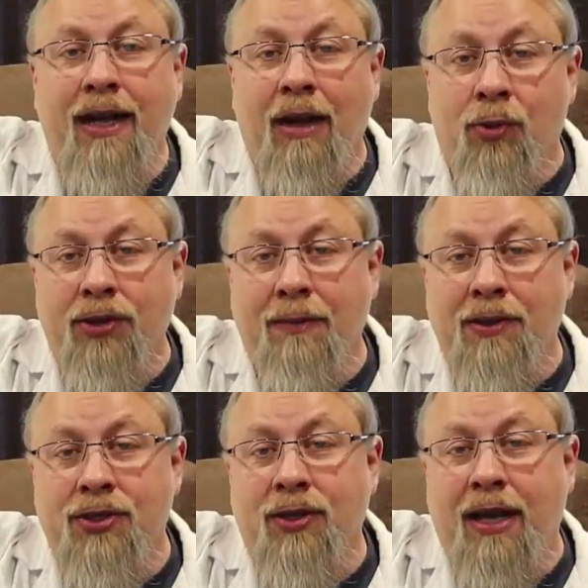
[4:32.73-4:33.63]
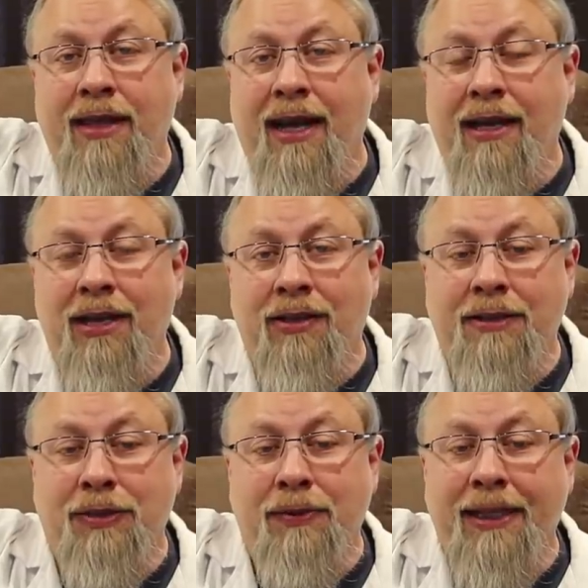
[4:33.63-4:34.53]
And we'll demonstrate that here in
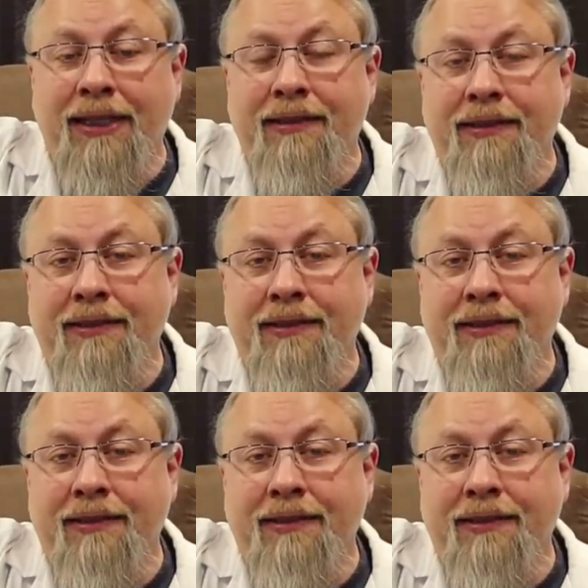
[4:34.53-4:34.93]
a little bit.